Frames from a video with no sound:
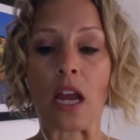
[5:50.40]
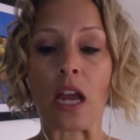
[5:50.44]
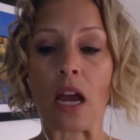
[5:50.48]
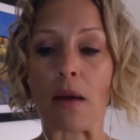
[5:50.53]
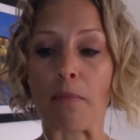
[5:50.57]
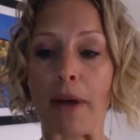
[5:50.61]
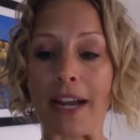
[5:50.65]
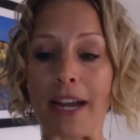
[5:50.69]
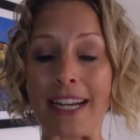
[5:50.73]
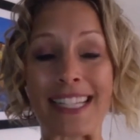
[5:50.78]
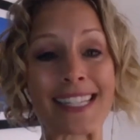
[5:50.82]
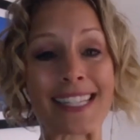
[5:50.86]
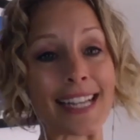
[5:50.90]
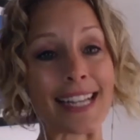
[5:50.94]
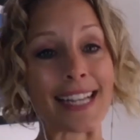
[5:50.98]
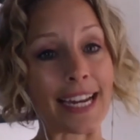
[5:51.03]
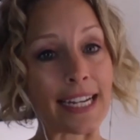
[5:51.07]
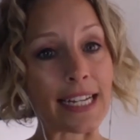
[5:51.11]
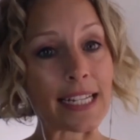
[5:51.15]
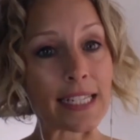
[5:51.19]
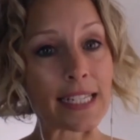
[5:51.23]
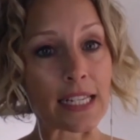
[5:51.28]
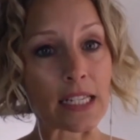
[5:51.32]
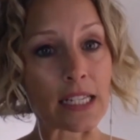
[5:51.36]
My
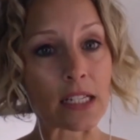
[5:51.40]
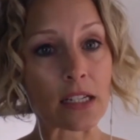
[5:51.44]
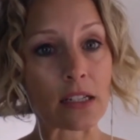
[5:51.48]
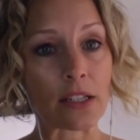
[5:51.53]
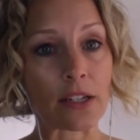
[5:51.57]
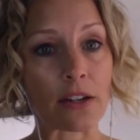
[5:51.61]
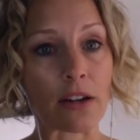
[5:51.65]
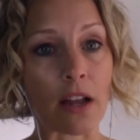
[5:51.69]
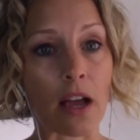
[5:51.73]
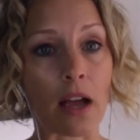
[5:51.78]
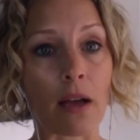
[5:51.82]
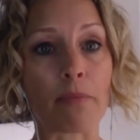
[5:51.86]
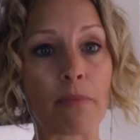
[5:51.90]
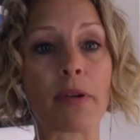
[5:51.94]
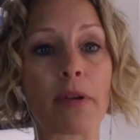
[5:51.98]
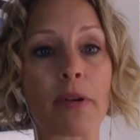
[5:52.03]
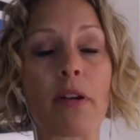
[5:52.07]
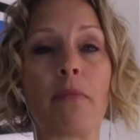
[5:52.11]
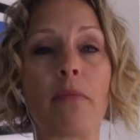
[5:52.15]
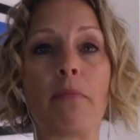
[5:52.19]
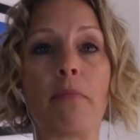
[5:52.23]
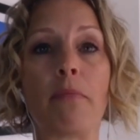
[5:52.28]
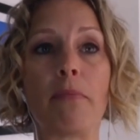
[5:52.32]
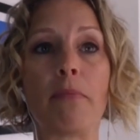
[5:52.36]
sinuses cleared up.
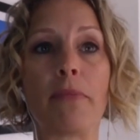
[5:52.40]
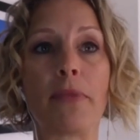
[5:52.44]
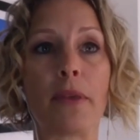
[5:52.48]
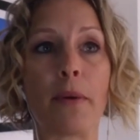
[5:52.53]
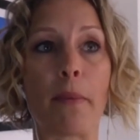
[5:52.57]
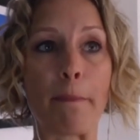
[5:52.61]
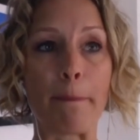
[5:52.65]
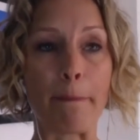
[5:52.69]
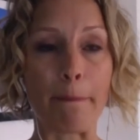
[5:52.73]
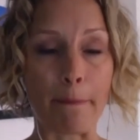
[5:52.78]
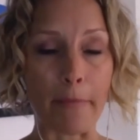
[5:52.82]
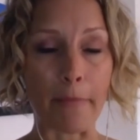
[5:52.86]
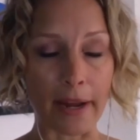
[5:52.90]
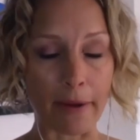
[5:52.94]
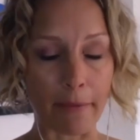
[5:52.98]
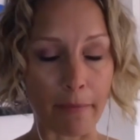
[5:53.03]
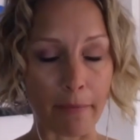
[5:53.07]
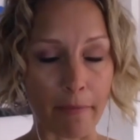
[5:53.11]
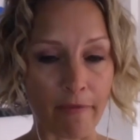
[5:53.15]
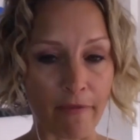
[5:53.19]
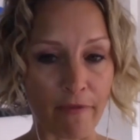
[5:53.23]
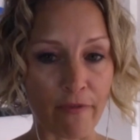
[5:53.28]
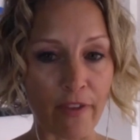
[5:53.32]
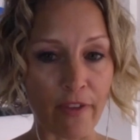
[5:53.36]
The my
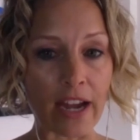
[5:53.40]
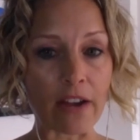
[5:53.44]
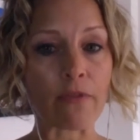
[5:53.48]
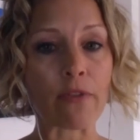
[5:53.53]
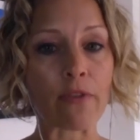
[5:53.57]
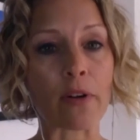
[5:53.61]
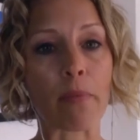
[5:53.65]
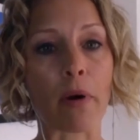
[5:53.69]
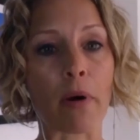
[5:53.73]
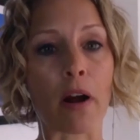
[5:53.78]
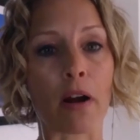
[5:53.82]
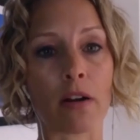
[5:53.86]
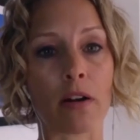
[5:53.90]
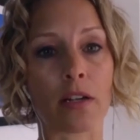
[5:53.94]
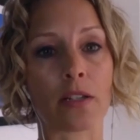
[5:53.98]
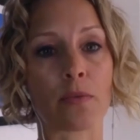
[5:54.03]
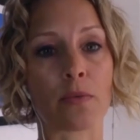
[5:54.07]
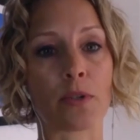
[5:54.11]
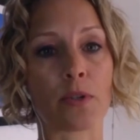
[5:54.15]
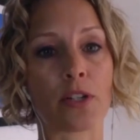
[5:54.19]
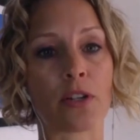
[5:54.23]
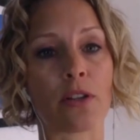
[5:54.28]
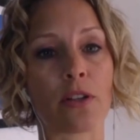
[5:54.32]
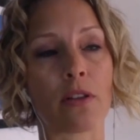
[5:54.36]
favorite parts,
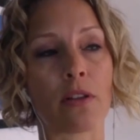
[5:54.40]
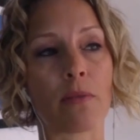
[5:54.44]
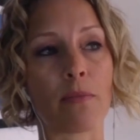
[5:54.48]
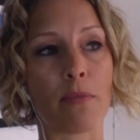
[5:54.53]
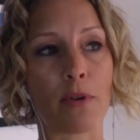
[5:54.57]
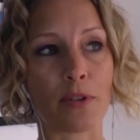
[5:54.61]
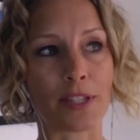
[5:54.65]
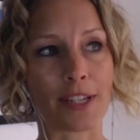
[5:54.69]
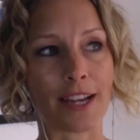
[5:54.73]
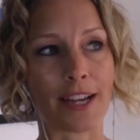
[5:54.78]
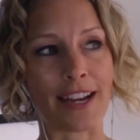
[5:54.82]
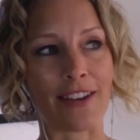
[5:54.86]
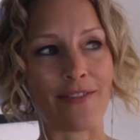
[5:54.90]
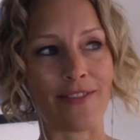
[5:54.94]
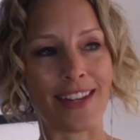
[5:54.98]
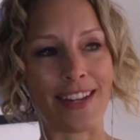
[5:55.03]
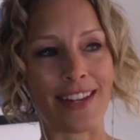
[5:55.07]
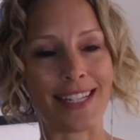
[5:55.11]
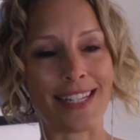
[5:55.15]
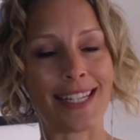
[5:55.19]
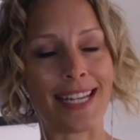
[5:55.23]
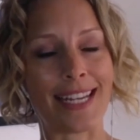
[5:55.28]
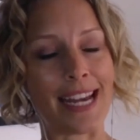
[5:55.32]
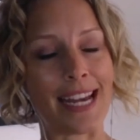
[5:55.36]
which are the most kind of
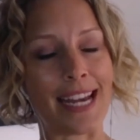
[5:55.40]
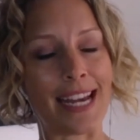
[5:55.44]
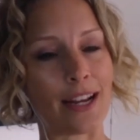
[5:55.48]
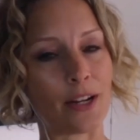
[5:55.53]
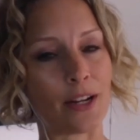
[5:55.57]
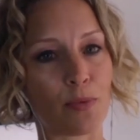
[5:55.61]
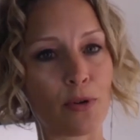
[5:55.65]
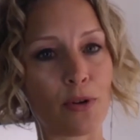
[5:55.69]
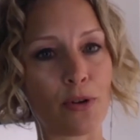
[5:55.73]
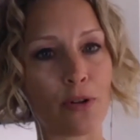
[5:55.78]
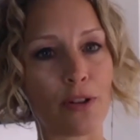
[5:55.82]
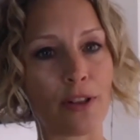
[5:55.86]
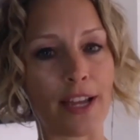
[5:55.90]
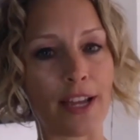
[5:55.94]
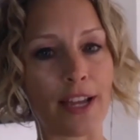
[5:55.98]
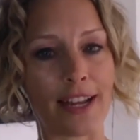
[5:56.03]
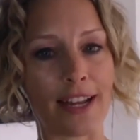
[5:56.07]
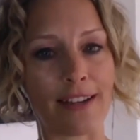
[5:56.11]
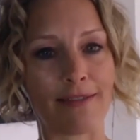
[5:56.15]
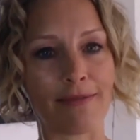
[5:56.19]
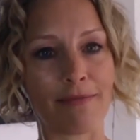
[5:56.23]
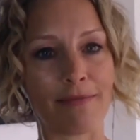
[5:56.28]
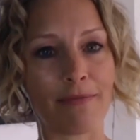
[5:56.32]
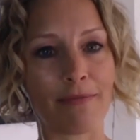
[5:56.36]
intangible,
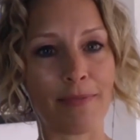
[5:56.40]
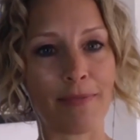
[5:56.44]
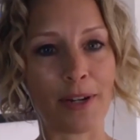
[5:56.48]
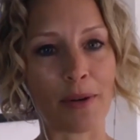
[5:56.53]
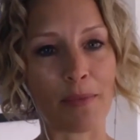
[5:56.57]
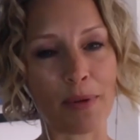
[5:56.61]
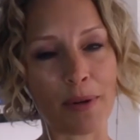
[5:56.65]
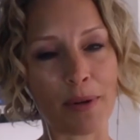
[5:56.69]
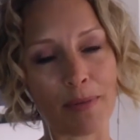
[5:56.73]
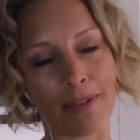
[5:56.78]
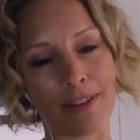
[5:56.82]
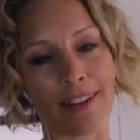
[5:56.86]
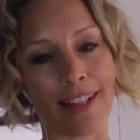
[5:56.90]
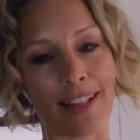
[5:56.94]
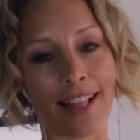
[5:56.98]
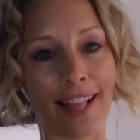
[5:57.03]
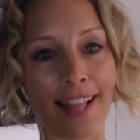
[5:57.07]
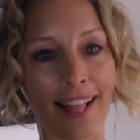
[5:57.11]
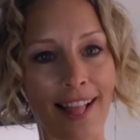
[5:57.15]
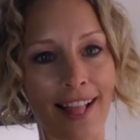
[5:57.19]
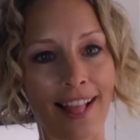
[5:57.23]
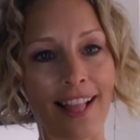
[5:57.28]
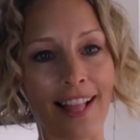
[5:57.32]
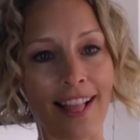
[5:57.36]
and you know people are,
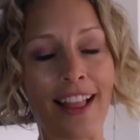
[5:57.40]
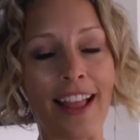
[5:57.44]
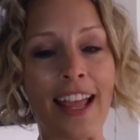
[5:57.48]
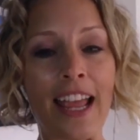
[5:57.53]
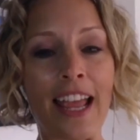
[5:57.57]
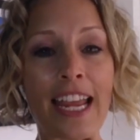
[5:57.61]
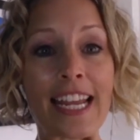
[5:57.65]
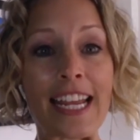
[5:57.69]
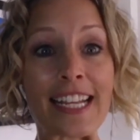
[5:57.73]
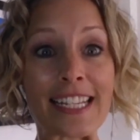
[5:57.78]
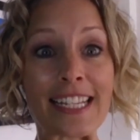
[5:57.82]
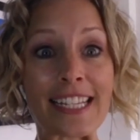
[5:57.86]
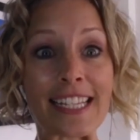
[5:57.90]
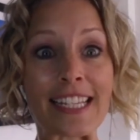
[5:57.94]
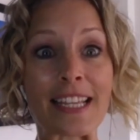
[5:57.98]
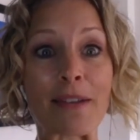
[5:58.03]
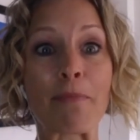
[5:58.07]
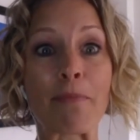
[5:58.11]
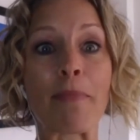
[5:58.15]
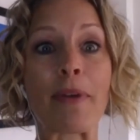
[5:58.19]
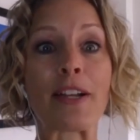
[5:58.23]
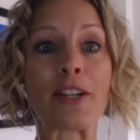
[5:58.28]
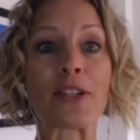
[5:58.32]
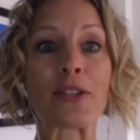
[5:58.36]
uh, is the
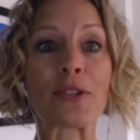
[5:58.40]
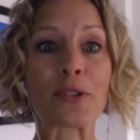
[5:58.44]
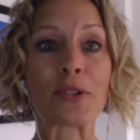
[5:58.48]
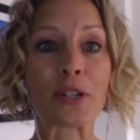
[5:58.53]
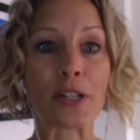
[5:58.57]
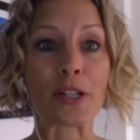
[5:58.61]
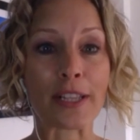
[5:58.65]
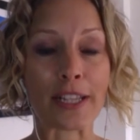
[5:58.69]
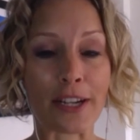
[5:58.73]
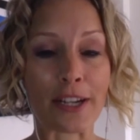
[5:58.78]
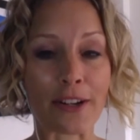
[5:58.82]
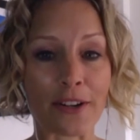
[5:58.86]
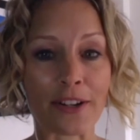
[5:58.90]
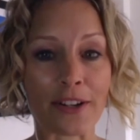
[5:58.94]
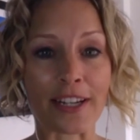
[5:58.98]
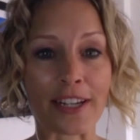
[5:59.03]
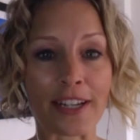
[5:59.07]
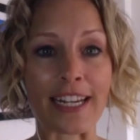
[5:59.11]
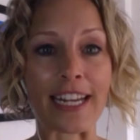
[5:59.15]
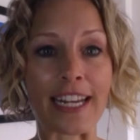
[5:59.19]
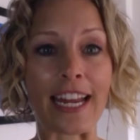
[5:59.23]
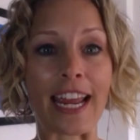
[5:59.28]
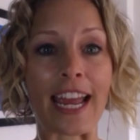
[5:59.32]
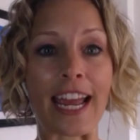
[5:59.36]
mental
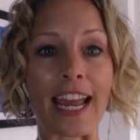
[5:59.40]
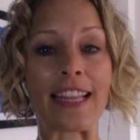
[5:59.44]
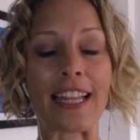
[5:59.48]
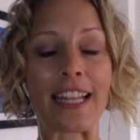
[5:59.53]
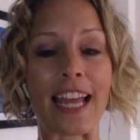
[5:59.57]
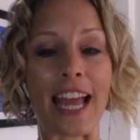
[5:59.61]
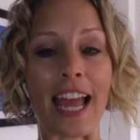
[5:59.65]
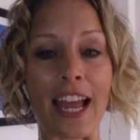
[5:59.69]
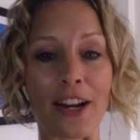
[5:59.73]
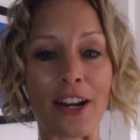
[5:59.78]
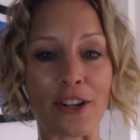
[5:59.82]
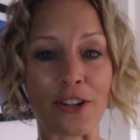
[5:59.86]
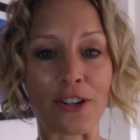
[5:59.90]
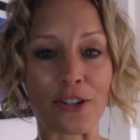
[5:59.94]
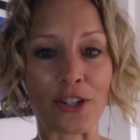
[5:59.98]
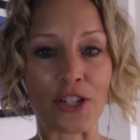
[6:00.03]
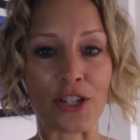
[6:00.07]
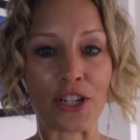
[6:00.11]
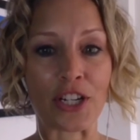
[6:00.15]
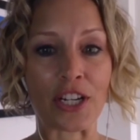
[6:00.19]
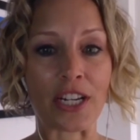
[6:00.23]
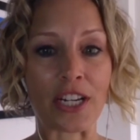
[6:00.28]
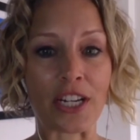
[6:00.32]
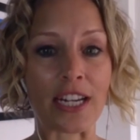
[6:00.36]
clarity and the
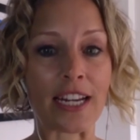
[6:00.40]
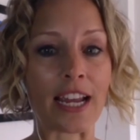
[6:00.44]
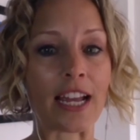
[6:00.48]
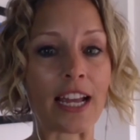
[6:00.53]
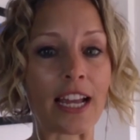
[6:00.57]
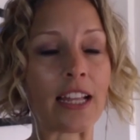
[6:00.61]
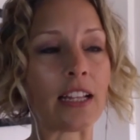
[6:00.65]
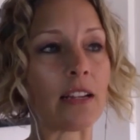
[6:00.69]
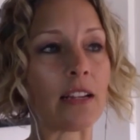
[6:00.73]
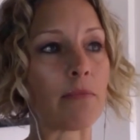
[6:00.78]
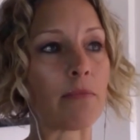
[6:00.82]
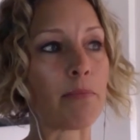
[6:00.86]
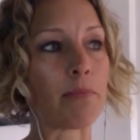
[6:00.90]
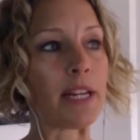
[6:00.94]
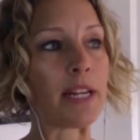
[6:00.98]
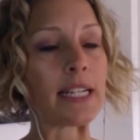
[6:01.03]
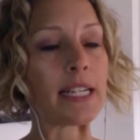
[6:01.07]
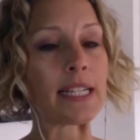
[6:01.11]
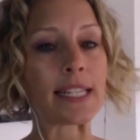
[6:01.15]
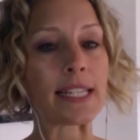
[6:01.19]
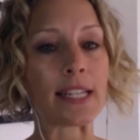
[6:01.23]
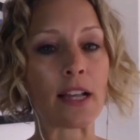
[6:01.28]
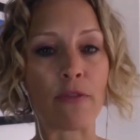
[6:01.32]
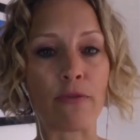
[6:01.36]
energy and being
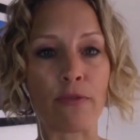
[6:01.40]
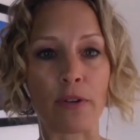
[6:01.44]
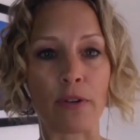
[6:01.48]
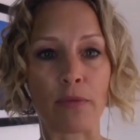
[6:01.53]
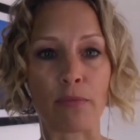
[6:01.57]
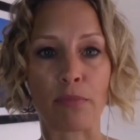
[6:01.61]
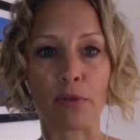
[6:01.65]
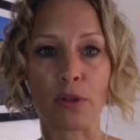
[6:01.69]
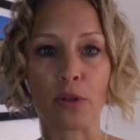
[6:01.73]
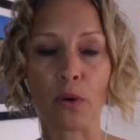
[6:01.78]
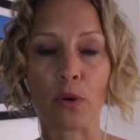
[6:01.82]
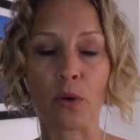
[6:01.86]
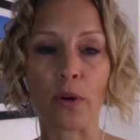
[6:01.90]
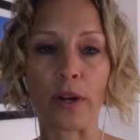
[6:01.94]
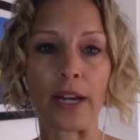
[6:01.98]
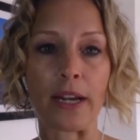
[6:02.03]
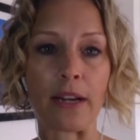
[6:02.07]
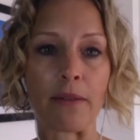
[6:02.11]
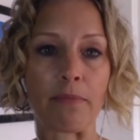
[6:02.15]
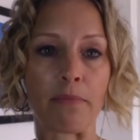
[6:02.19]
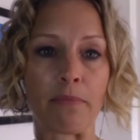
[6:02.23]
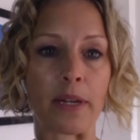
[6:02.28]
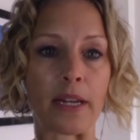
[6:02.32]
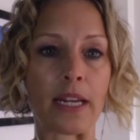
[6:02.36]

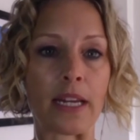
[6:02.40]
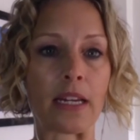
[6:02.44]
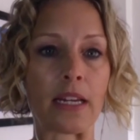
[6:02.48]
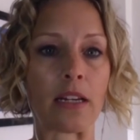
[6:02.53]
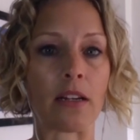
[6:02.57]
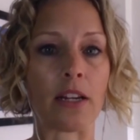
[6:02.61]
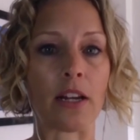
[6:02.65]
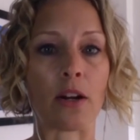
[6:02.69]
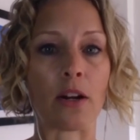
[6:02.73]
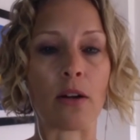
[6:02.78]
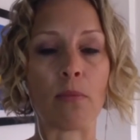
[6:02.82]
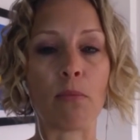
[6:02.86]
self-employed, being you know